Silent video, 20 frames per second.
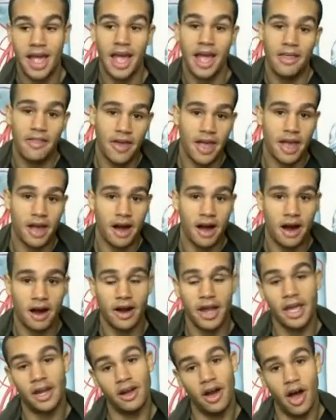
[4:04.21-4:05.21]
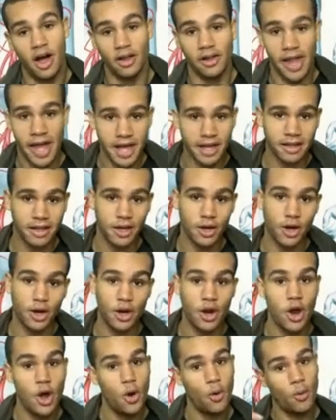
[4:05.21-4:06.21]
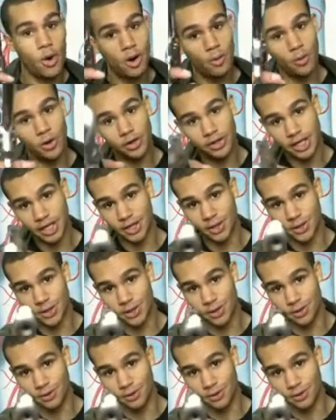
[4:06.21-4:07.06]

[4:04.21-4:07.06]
and they are, in all likelihood, what will kill